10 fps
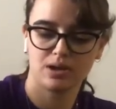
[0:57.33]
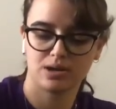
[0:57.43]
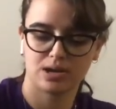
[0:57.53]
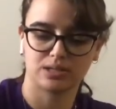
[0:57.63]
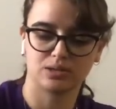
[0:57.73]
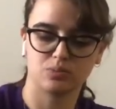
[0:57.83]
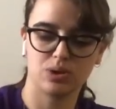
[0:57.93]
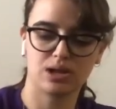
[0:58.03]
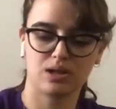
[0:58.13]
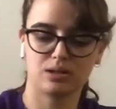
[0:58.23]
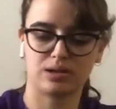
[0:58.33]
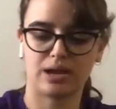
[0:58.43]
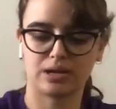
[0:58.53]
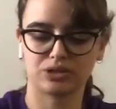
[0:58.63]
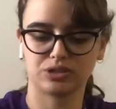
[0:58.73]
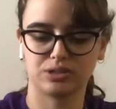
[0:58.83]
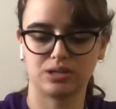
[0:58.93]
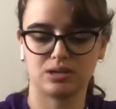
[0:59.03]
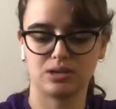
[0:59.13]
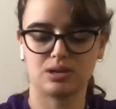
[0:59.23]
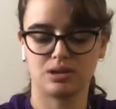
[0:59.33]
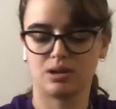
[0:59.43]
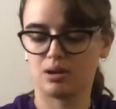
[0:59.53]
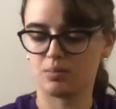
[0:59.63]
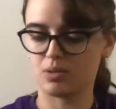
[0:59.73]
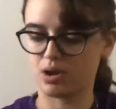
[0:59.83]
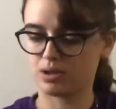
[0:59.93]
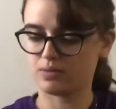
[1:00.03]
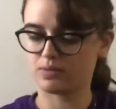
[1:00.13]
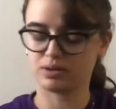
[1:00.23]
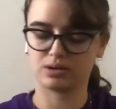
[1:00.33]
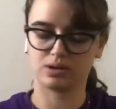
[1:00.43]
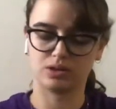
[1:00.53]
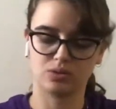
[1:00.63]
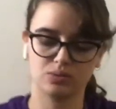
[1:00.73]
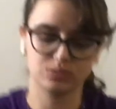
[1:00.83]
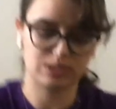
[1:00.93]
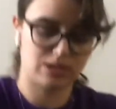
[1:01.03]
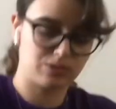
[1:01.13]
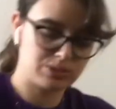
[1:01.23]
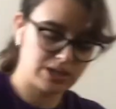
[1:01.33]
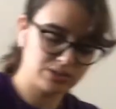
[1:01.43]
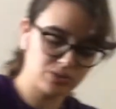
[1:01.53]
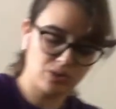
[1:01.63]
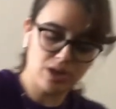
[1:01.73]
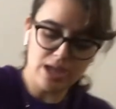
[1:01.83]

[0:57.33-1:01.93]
nice and well, and actually I'm not even going to use that utensil.